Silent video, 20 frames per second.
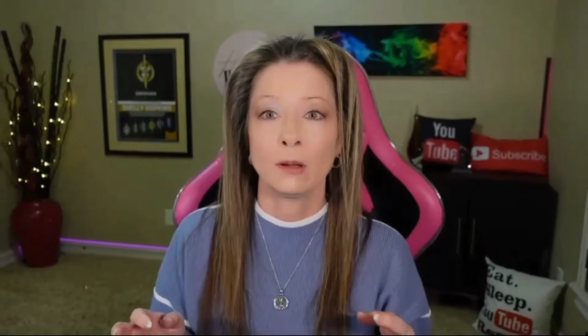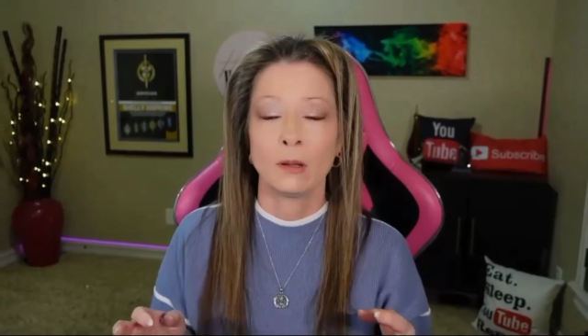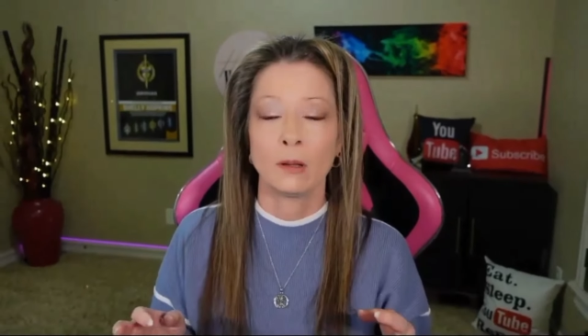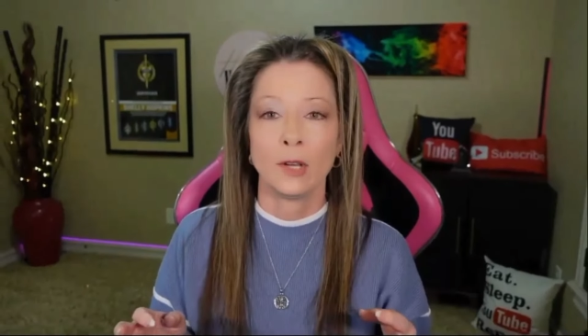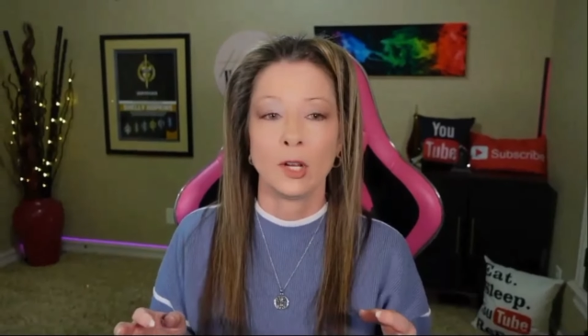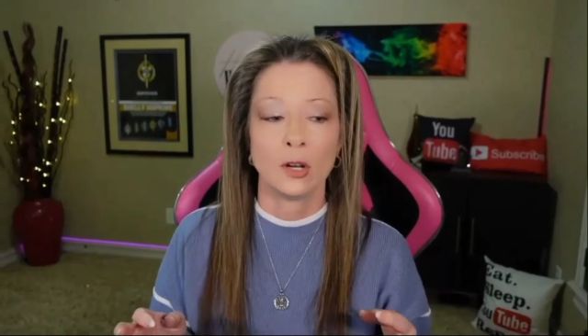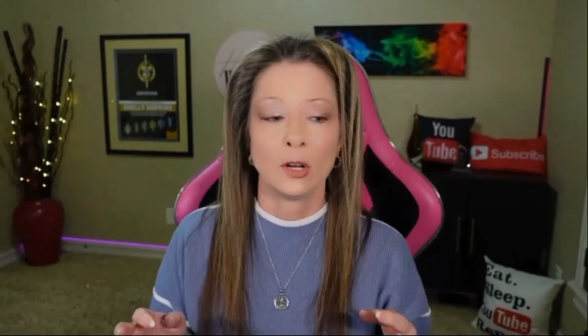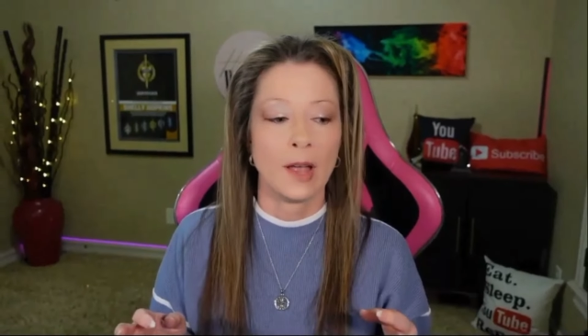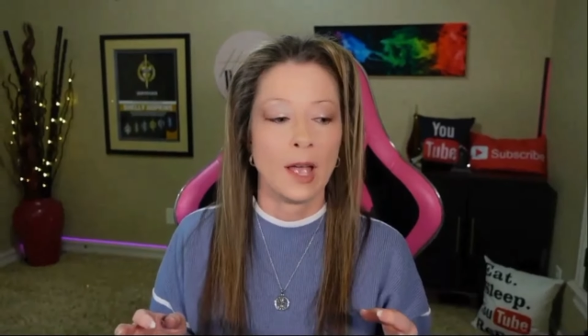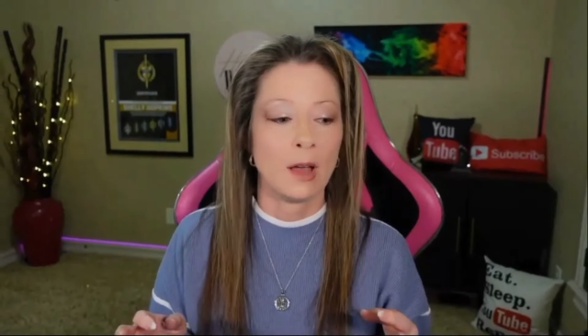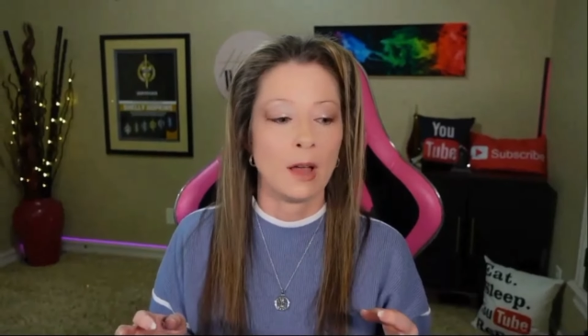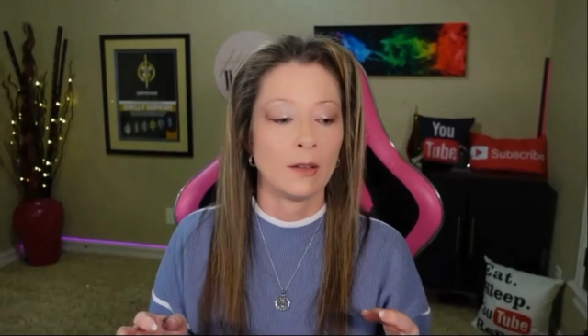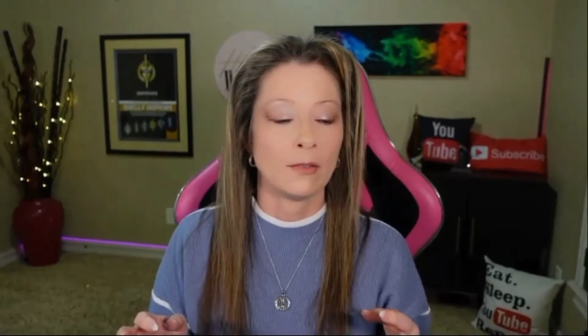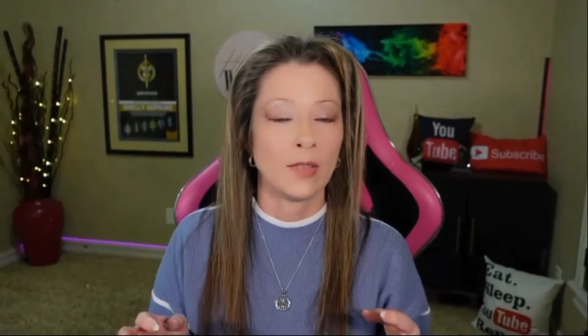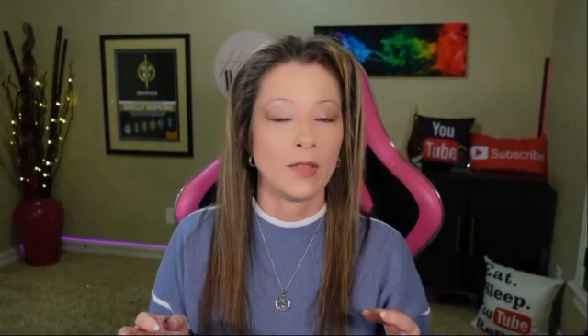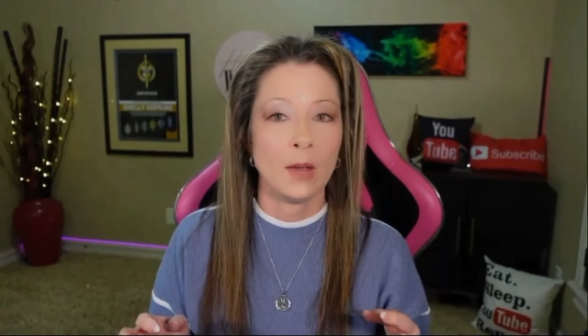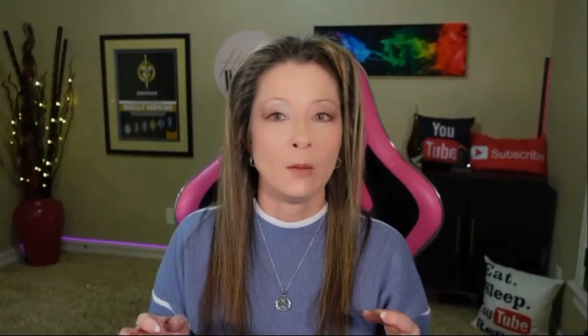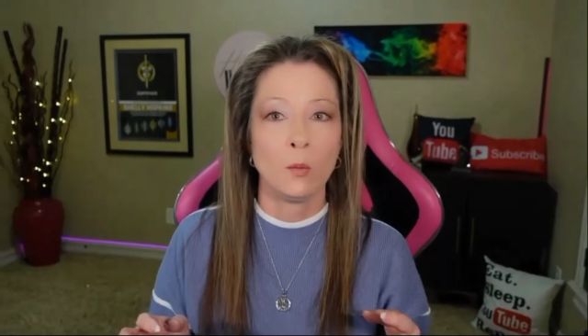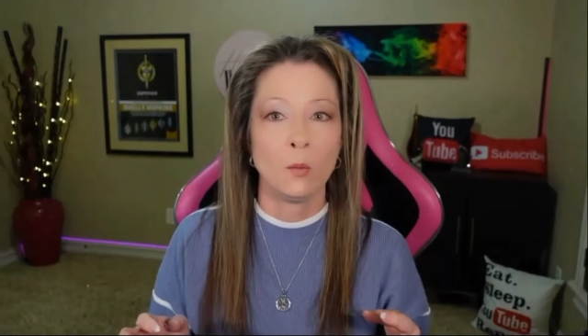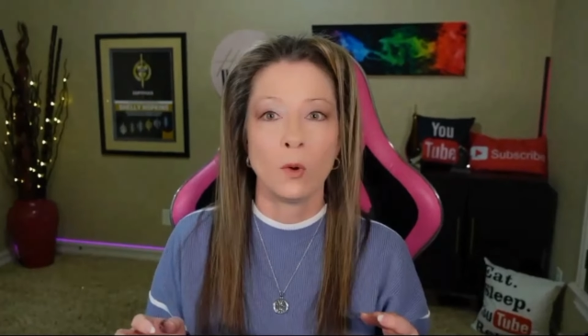figure out if
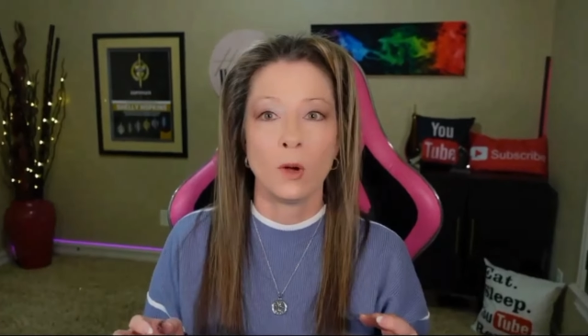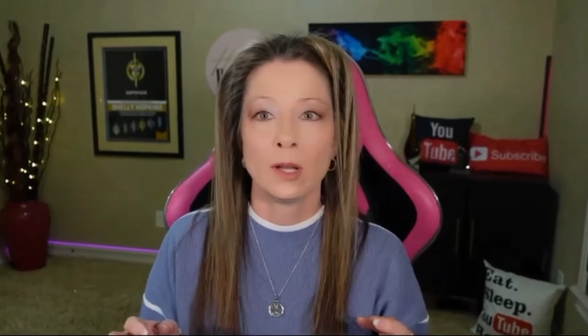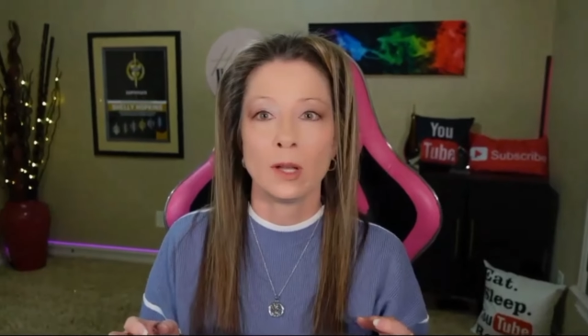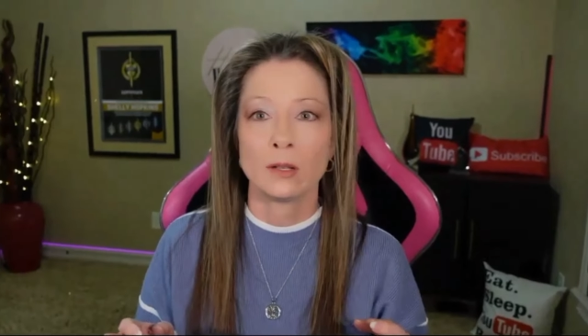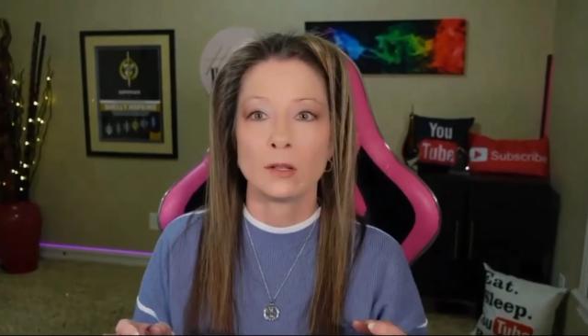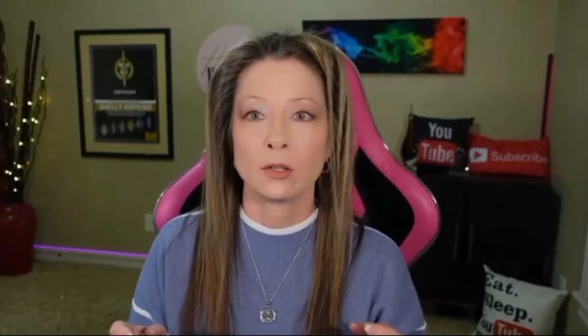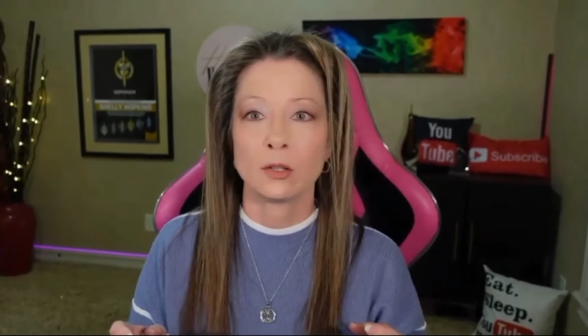they want